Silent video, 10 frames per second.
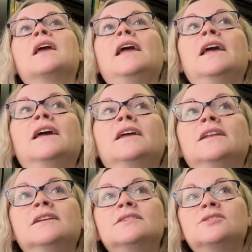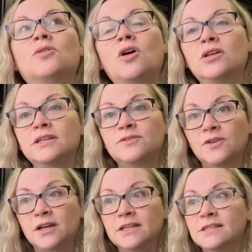And so all his
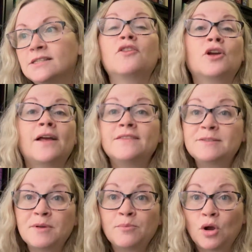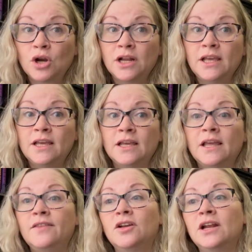friends, they're gonna have this big party
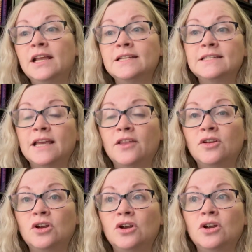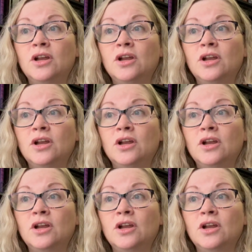and they're gonna get together,